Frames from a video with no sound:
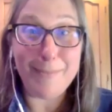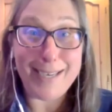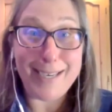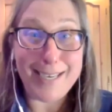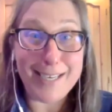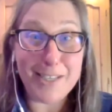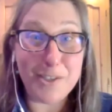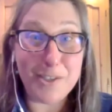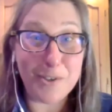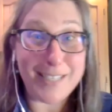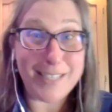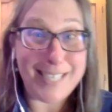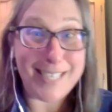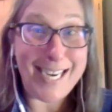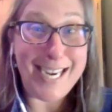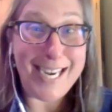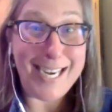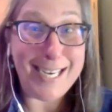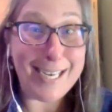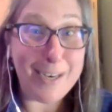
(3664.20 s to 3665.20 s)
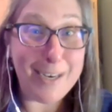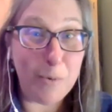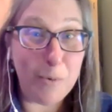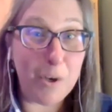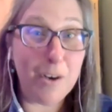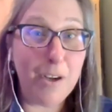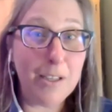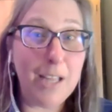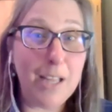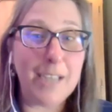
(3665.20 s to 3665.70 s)
kids are a teen and
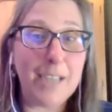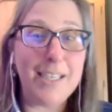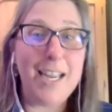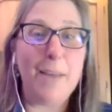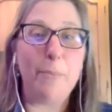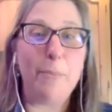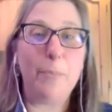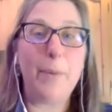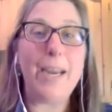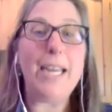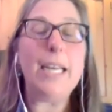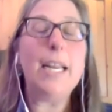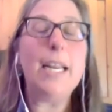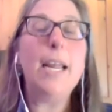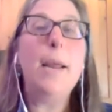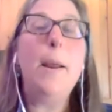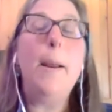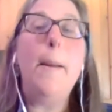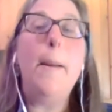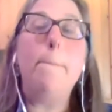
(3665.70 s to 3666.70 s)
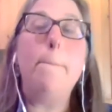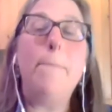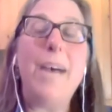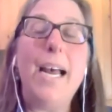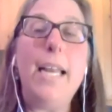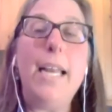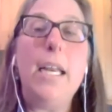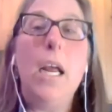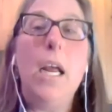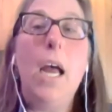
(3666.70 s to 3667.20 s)
we're all locked up, right?
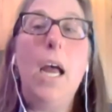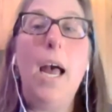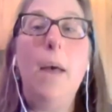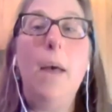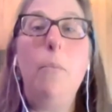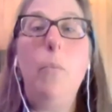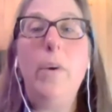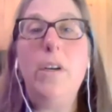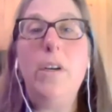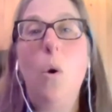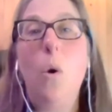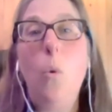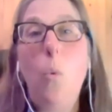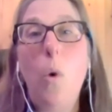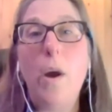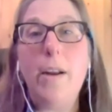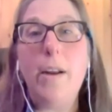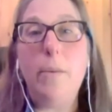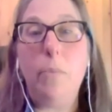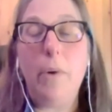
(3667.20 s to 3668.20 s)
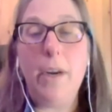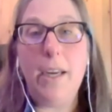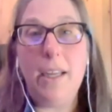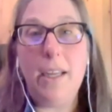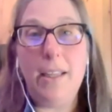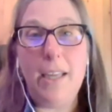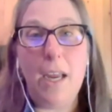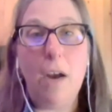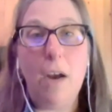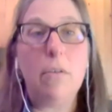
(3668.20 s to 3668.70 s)
But um, we don't want to bring
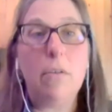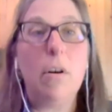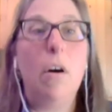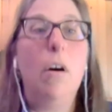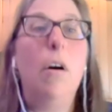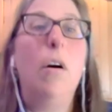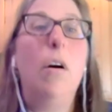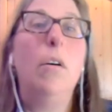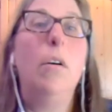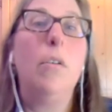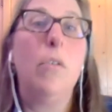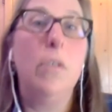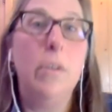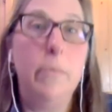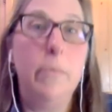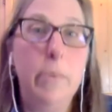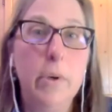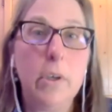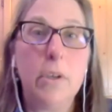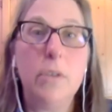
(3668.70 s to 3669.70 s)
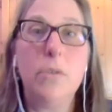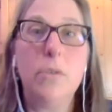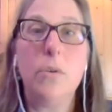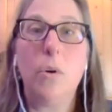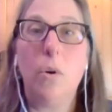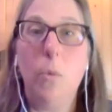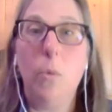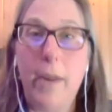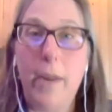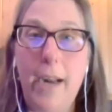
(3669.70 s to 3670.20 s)
in the alcohol or the books
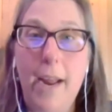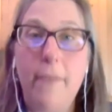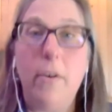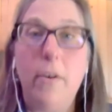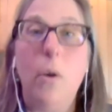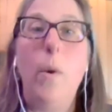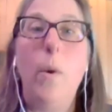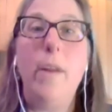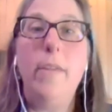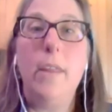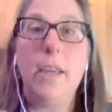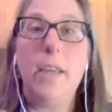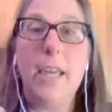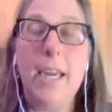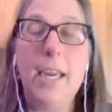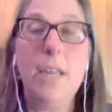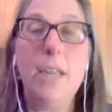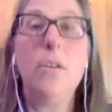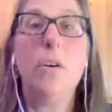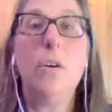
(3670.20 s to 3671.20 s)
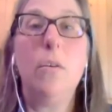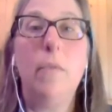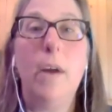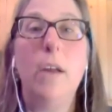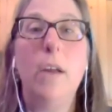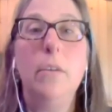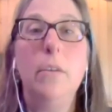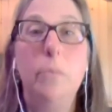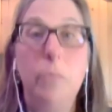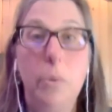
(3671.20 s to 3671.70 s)
or whatever. When the kids are
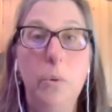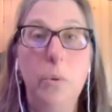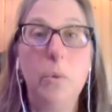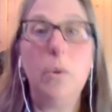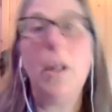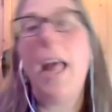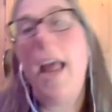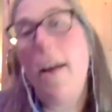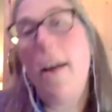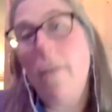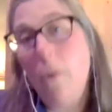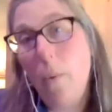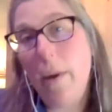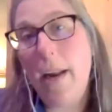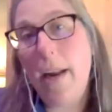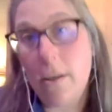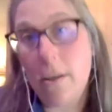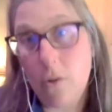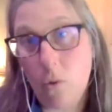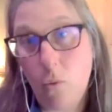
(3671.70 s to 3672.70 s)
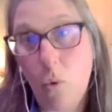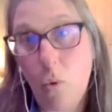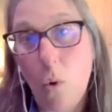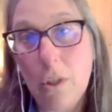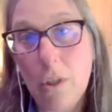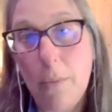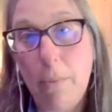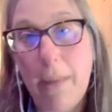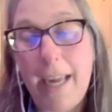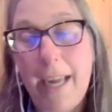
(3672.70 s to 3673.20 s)
around the pool, everyone has a
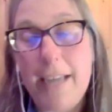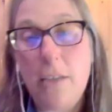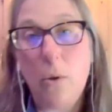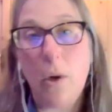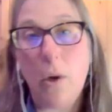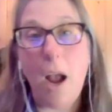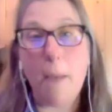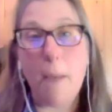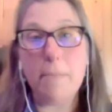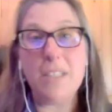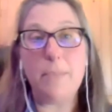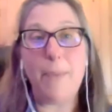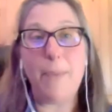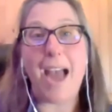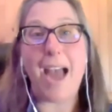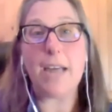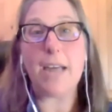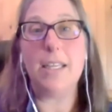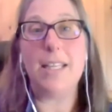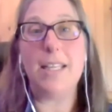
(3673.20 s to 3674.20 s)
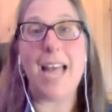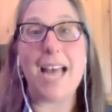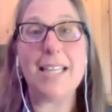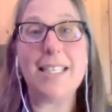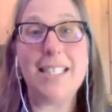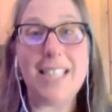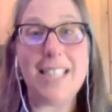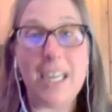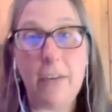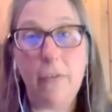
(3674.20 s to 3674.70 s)
role to play. So it comes back to that
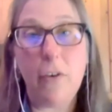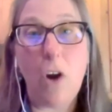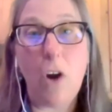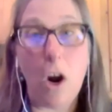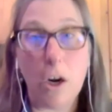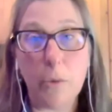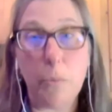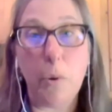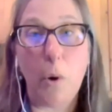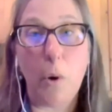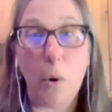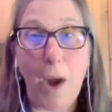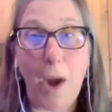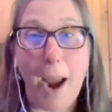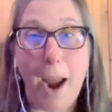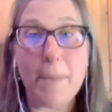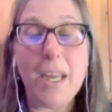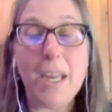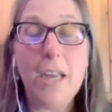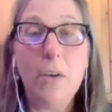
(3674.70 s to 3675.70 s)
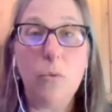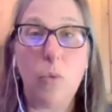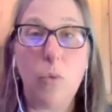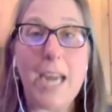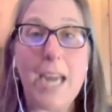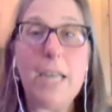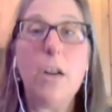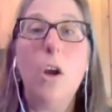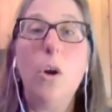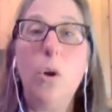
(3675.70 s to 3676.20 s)
safeguard program,
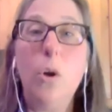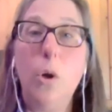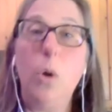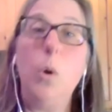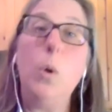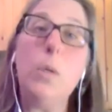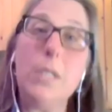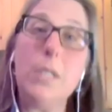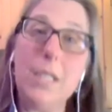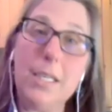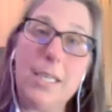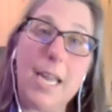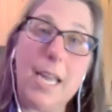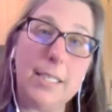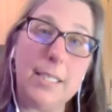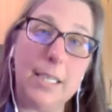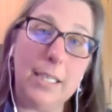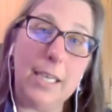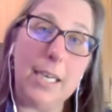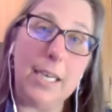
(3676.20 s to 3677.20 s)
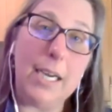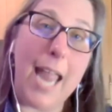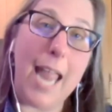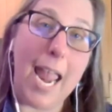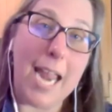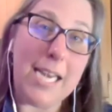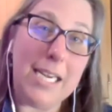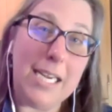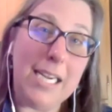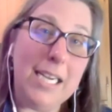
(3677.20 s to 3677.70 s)
right? Who's the designated
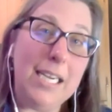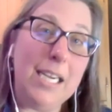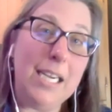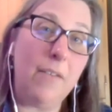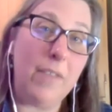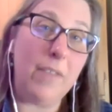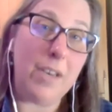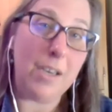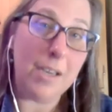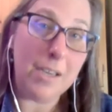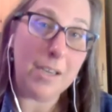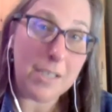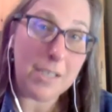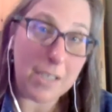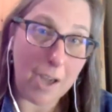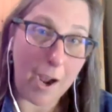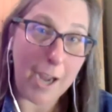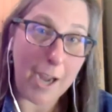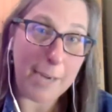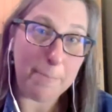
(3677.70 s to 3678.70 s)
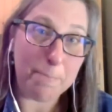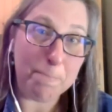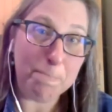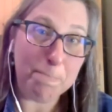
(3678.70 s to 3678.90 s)
at any given time?